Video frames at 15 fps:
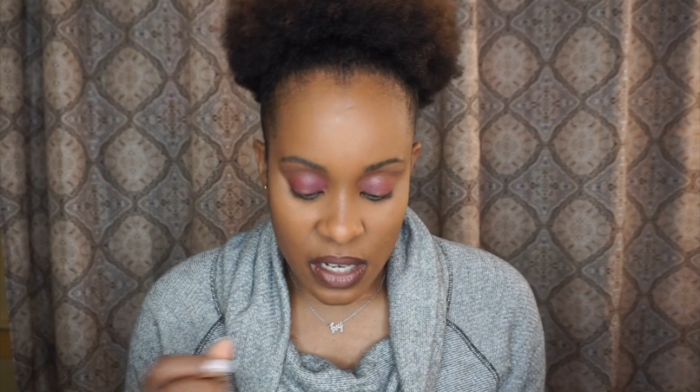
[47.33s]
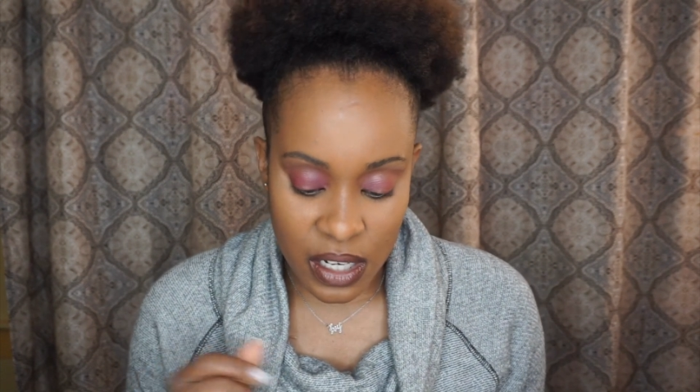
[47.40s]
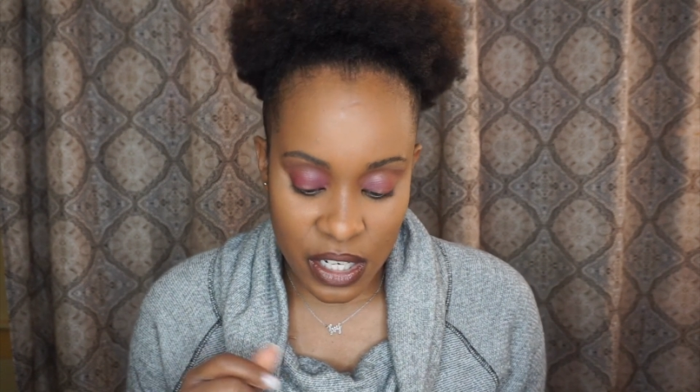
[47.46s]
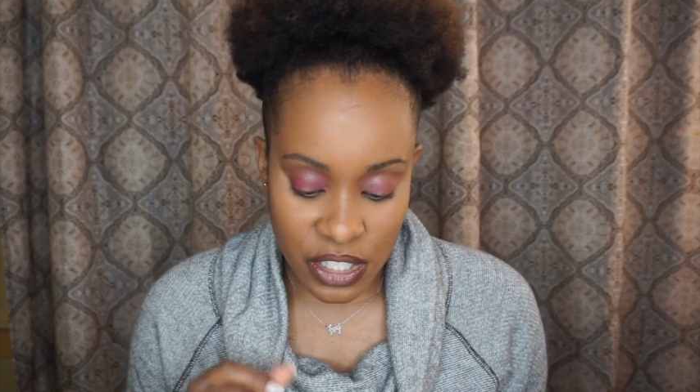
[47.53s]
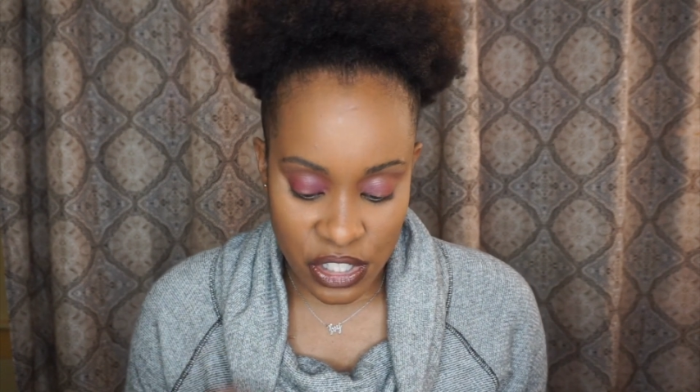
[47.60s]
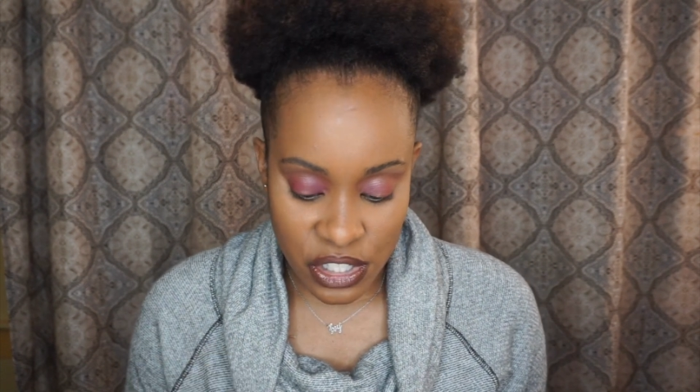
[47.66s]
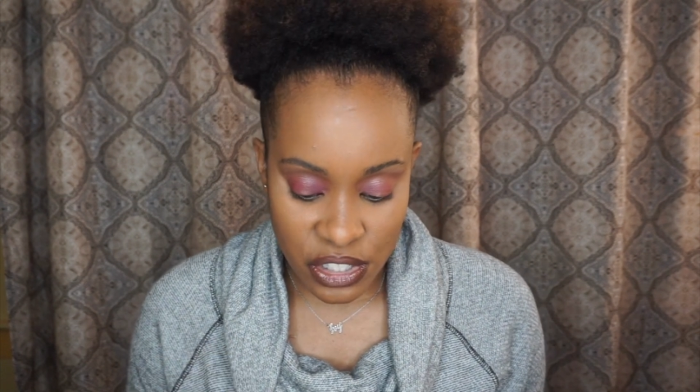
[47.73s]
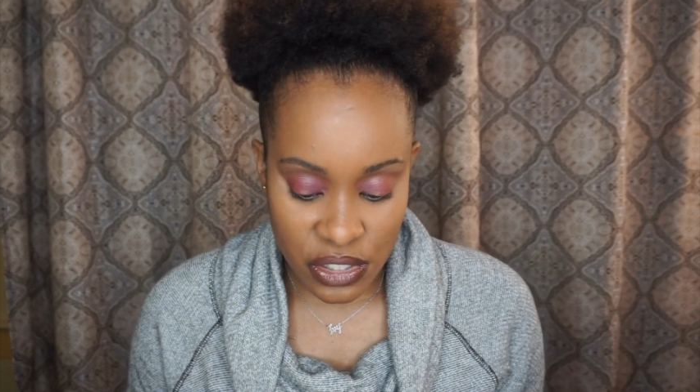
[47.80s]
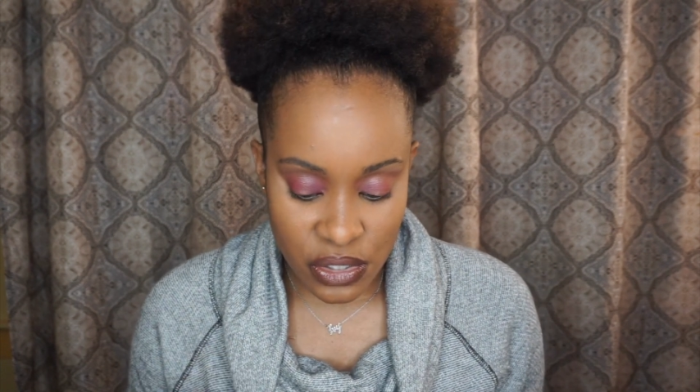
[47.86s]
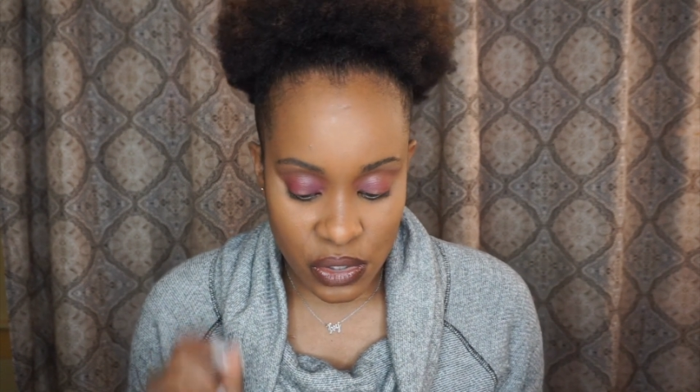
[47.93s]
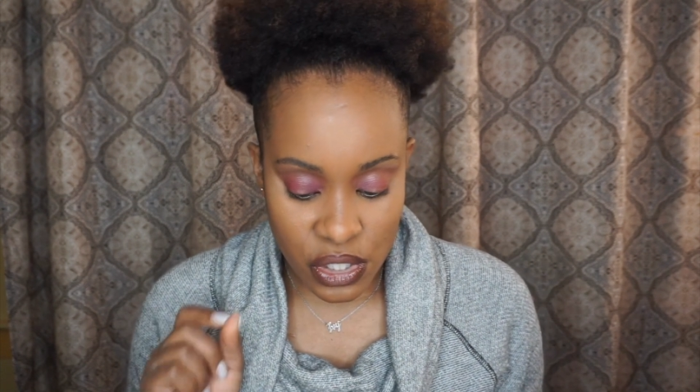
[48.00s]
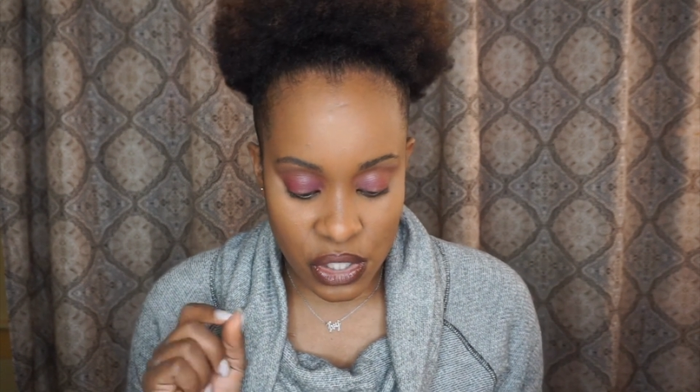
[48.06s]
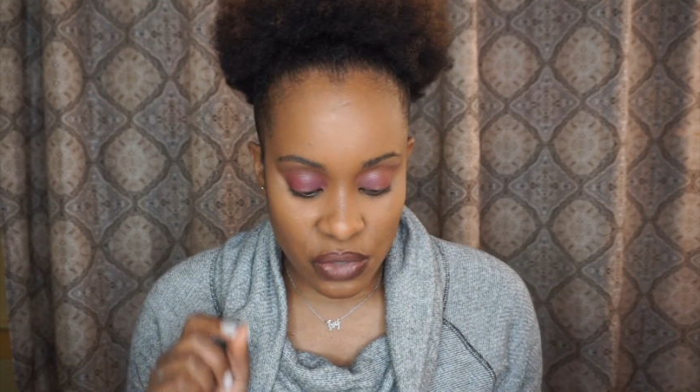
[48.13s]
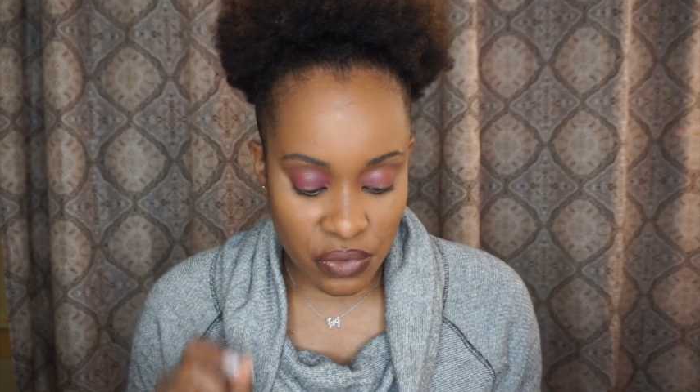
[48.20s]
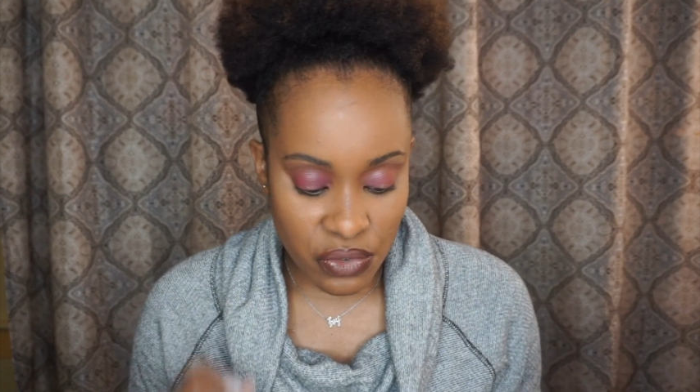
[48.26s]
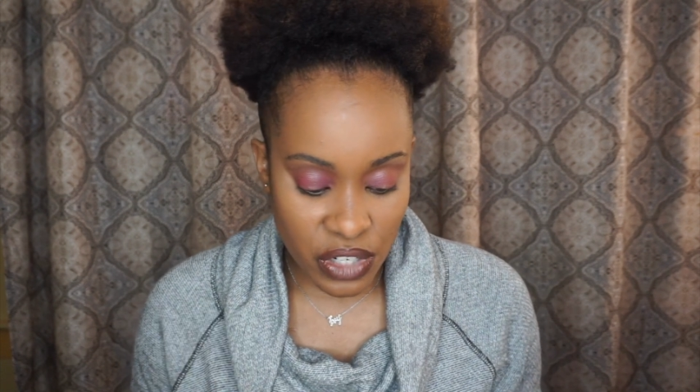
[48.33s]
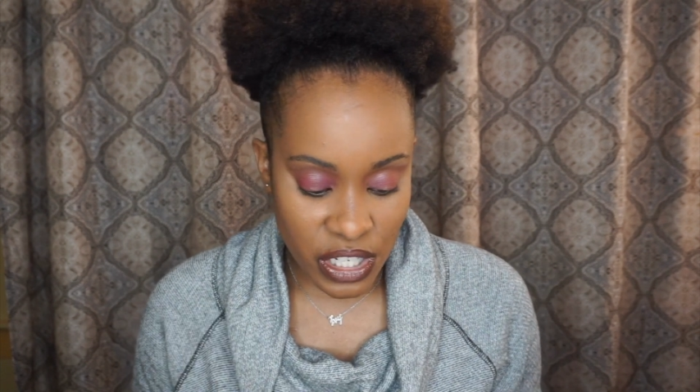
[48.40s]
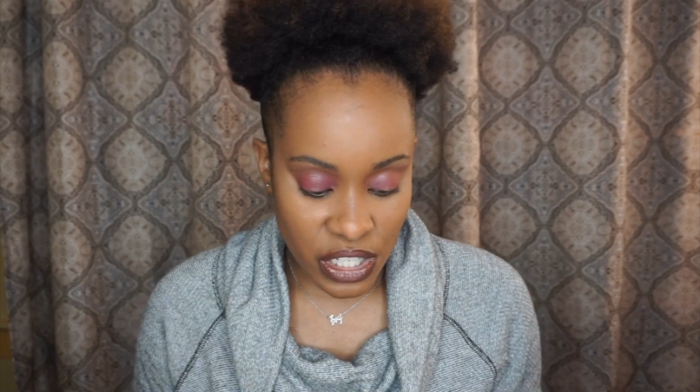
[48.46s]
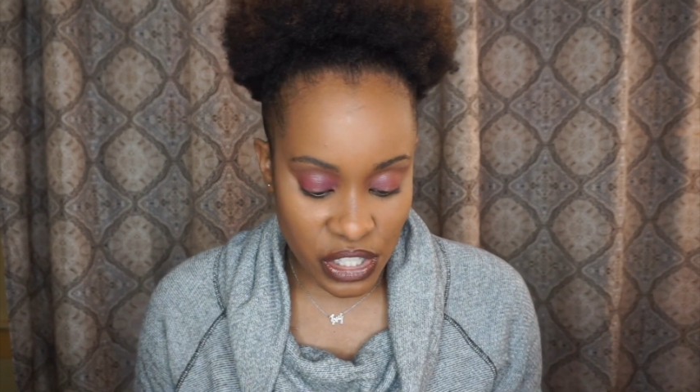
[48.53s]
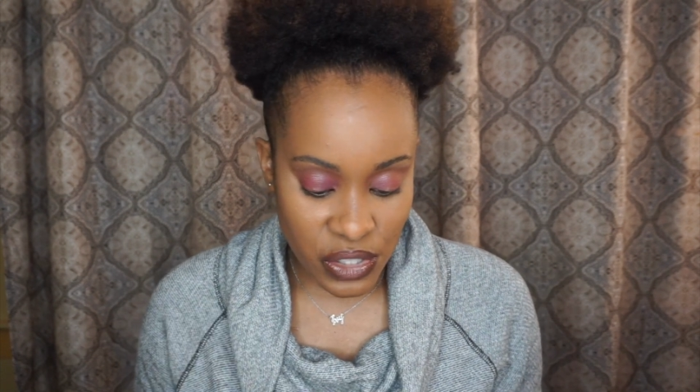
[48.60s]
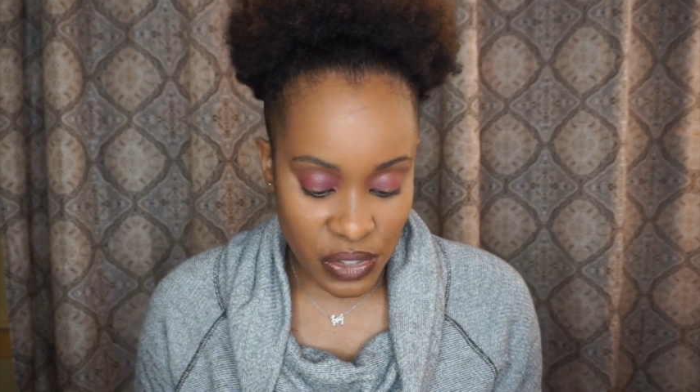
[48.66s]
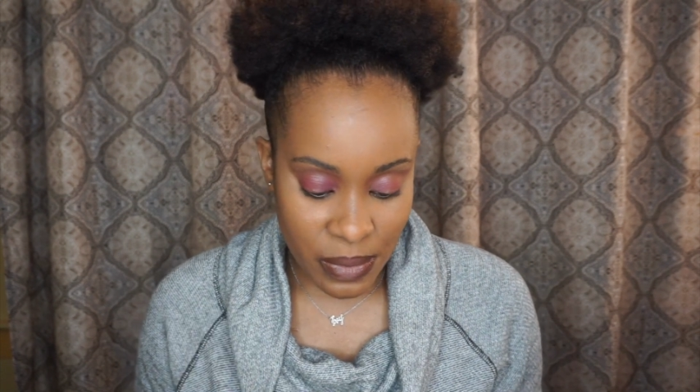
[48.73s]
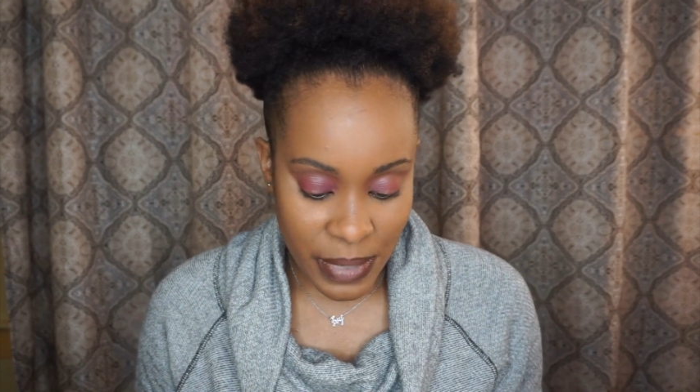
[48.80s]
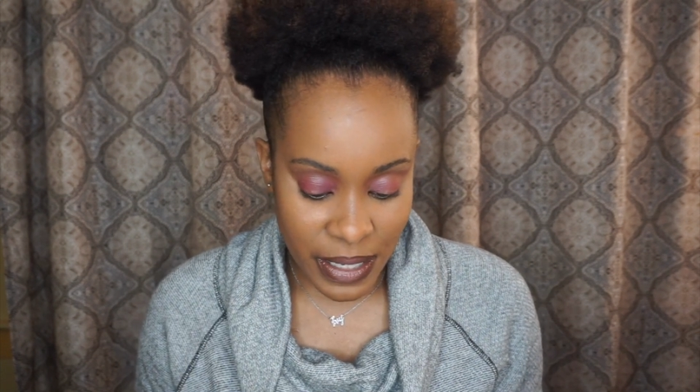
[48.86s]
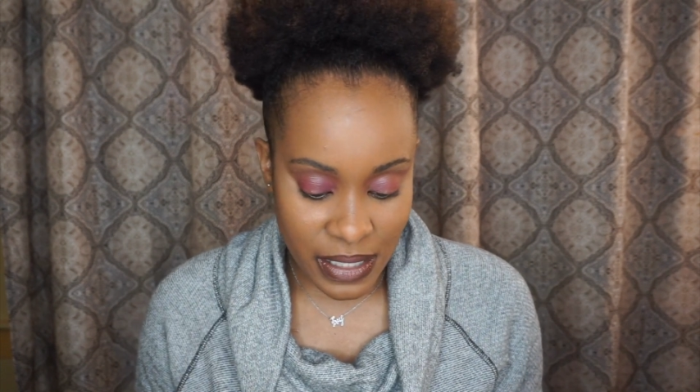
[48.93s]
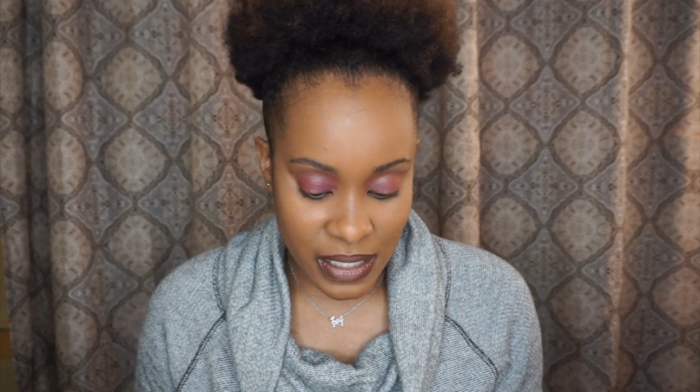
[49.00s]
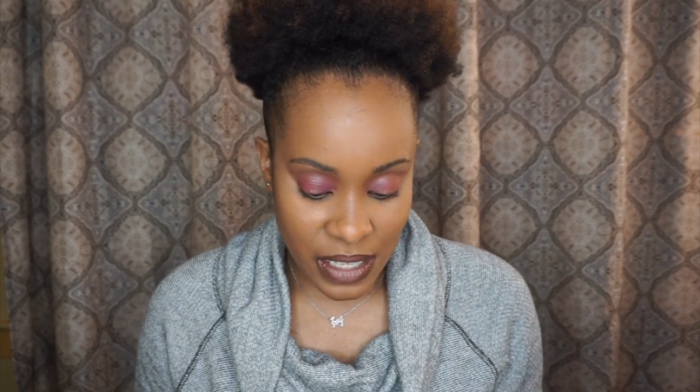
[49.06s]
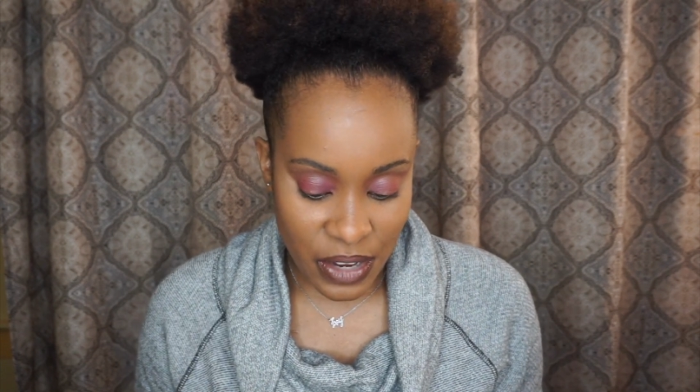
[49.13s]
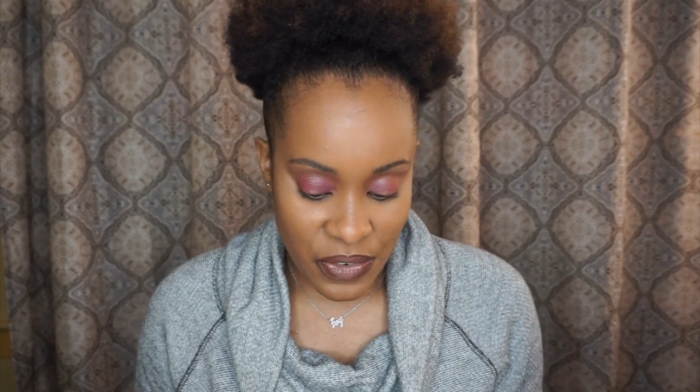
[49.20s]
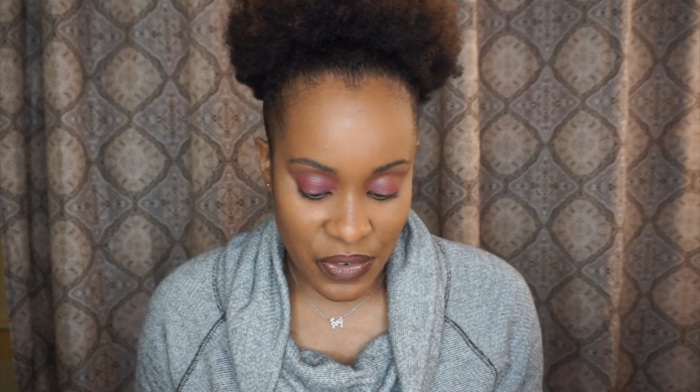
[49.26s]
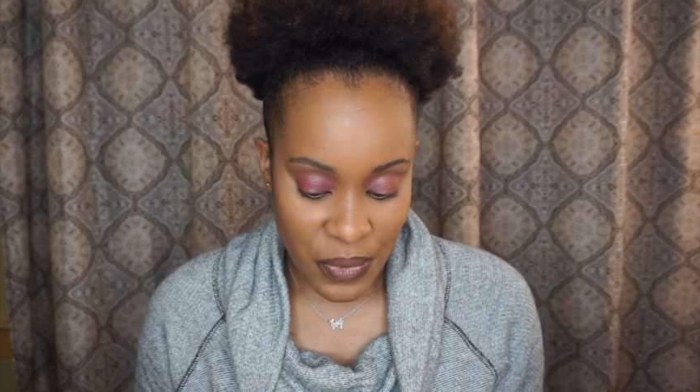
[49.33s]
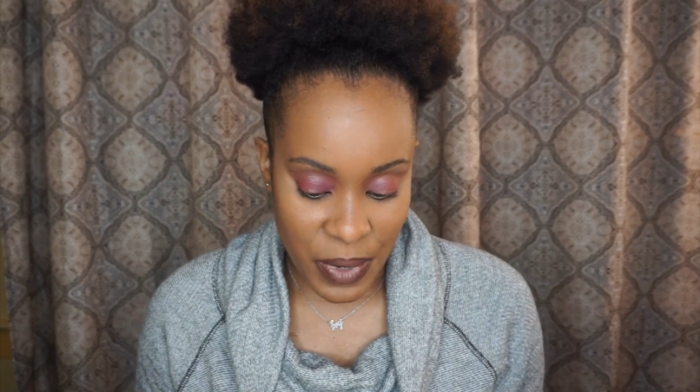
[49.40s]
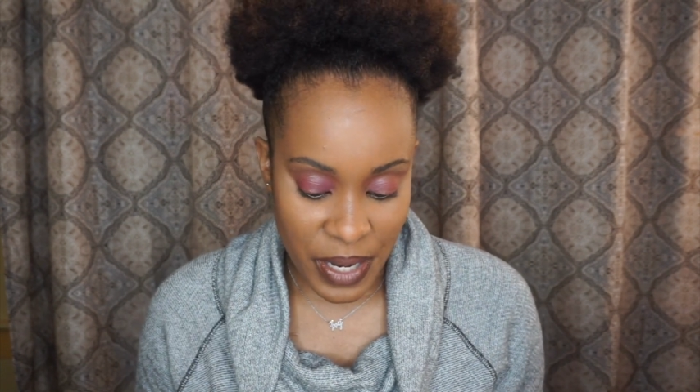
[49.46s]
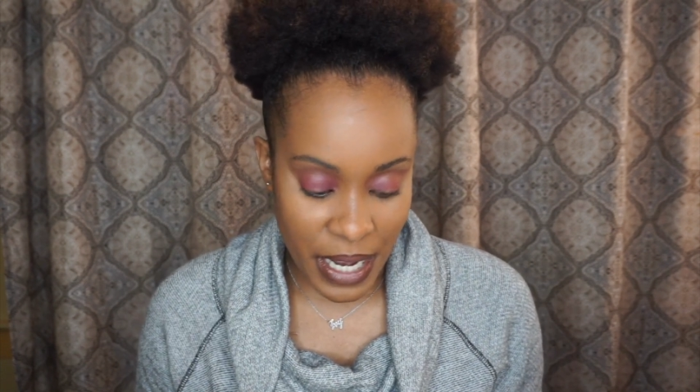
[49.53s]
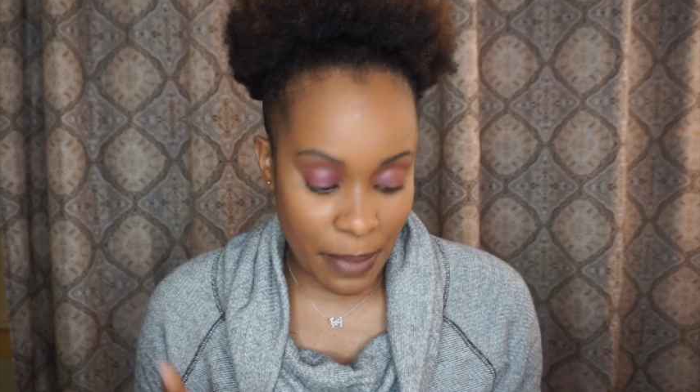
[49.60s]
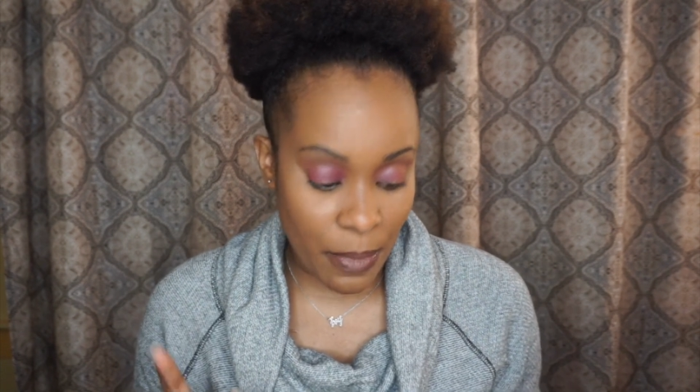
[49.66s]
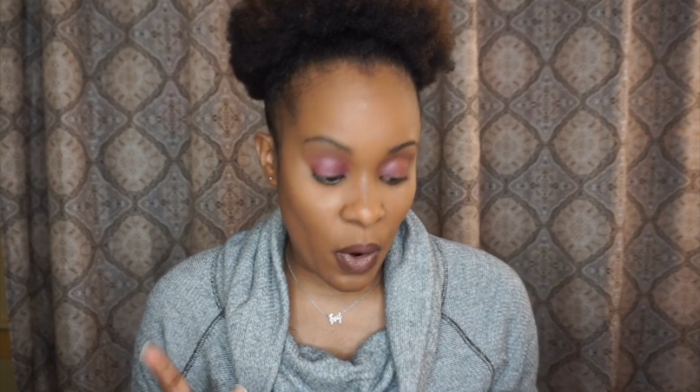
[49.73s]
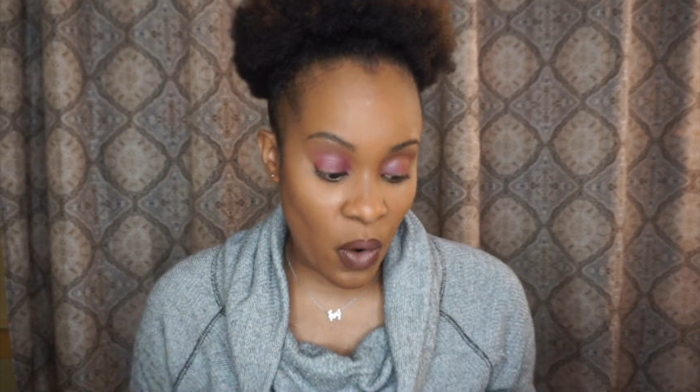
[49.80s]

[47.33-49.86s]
A journal to reassure myself when I'm